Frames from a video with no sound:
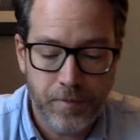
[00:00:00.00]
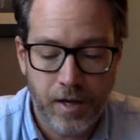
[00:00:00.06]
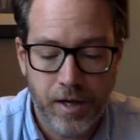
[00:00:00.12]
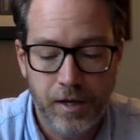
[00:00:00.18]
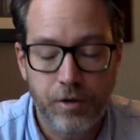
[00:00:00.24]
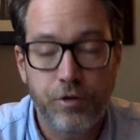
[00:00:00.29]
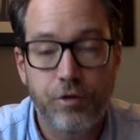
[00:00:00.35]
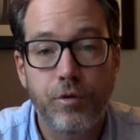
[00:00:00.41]

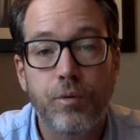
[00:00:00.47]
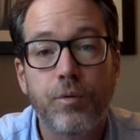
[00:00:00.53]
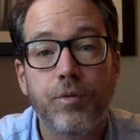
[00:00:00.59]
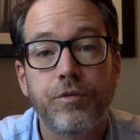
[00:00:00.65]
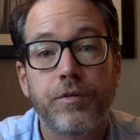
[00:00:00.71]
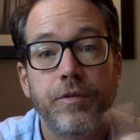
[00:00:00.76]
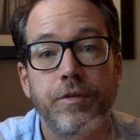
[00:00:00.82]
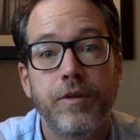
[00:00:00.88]
And
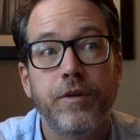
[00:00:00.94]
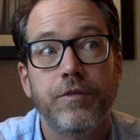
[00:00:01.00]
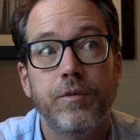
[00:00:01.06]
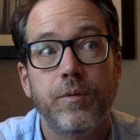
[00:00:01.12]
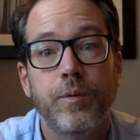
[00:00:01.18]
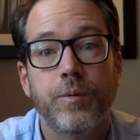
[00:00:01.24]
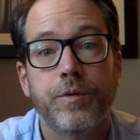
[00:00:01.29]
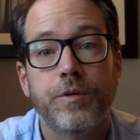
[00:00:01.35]
those are things
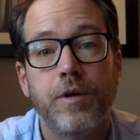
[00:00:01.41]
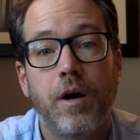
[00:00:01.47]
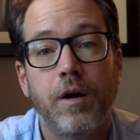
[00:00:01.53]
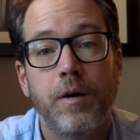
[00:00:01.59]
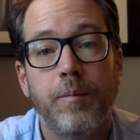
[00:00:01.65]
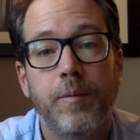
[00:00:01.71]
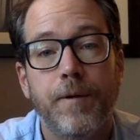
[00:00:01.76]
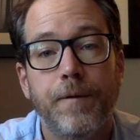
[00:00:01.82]
that we will talk
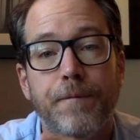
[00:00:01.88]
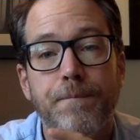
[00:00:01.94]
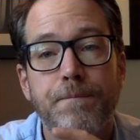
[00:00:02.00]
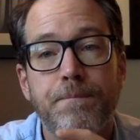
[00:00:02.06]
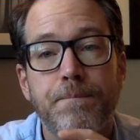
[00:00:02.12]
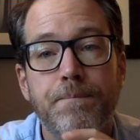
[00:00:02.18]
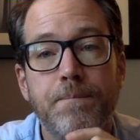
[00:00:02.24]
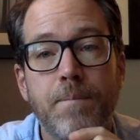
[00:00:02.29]
about
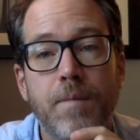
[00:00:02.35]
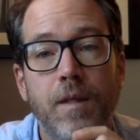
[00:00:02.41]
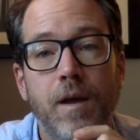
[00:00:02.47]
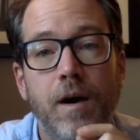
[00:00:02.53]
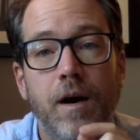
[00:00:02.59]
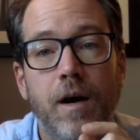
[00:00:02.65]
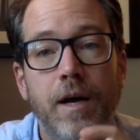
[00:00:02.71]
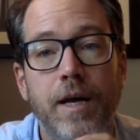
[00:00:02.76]

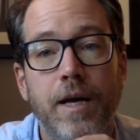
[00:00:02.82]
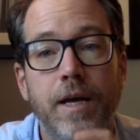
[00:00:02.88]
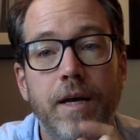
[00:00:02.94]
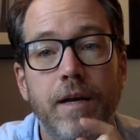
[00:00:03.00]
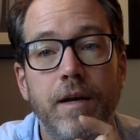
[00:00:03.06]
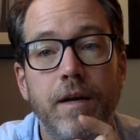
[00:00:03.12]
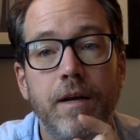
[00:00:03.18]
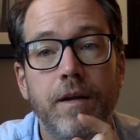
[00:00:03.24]
uh,
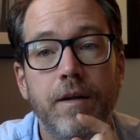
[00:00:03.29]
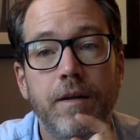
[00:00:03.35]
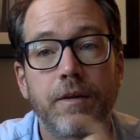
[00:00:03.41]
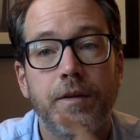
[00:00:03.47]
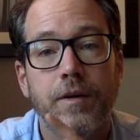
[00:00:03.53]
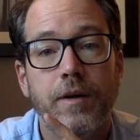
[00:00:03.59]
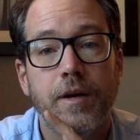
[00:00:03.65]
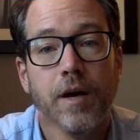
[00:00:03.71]
in
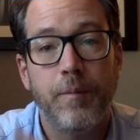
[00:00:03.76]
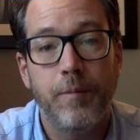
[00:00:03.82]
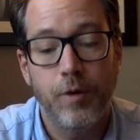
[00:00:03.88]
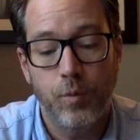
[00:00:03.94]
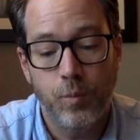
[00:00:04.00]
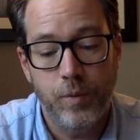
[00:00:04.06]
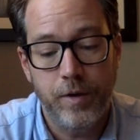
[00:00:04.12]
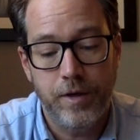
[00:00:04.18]
the
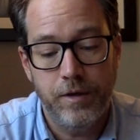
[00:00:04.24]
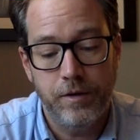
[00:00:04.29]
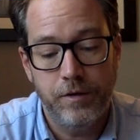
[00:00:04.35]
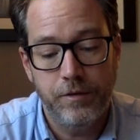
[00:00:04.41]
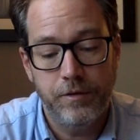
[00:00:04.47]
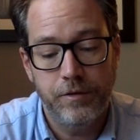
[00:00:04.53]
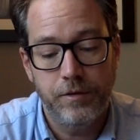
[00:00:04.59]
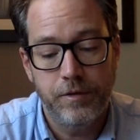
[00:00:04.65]
coming
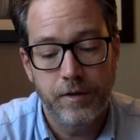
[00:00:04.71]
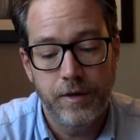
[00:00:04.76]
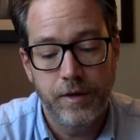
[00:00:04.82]
weeks